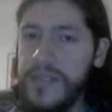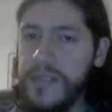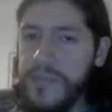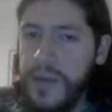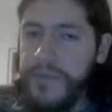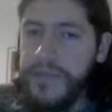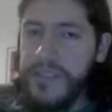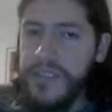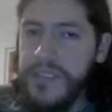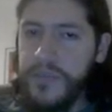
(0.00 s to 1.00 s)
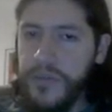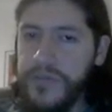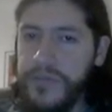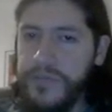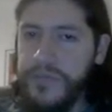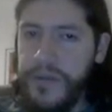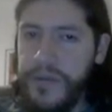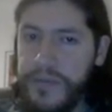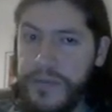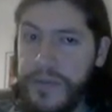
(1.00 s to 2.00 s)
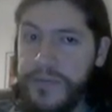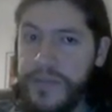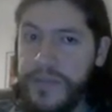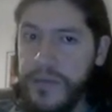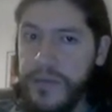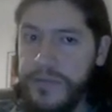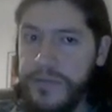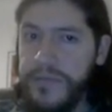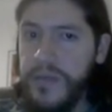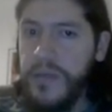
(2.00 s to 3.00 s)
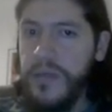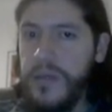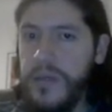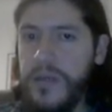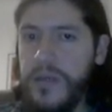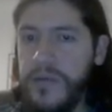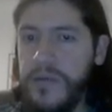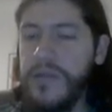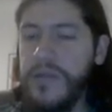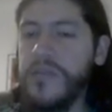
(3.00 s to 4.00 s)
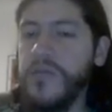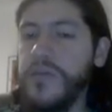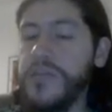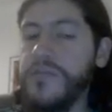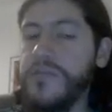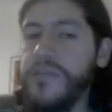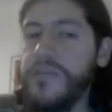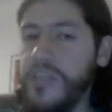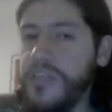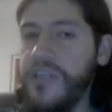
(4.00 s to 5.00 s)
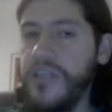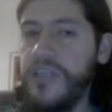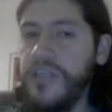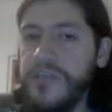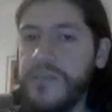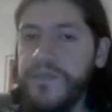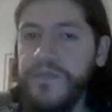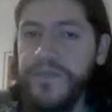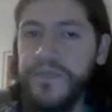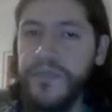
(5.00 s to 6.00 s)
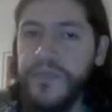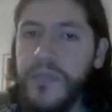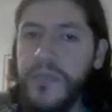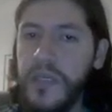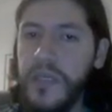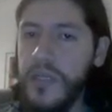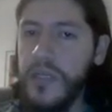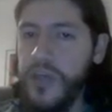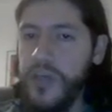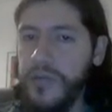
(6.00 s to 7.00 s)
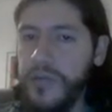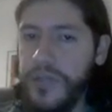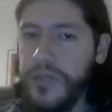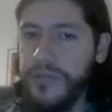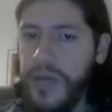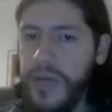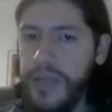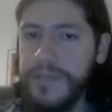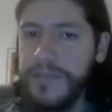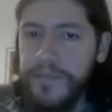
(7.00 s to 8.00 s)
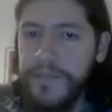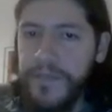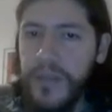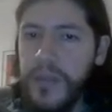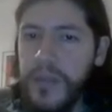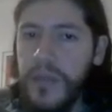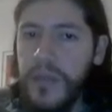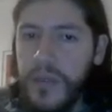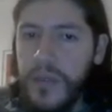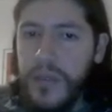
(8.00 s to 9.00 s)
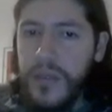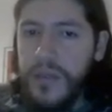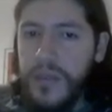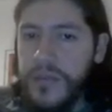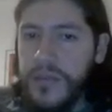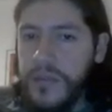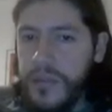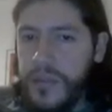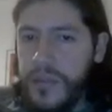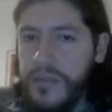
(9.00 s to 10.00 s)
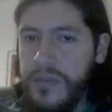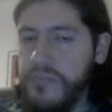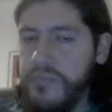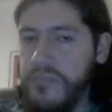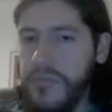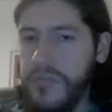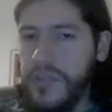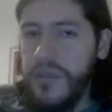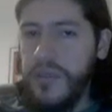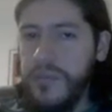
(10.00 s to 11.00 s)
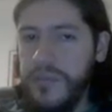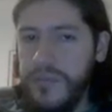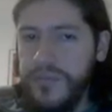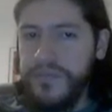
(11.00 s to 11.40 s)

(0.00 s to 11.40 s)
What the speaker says: these possible benefits of creating this course for teaching English in early childhood at UNAT, and some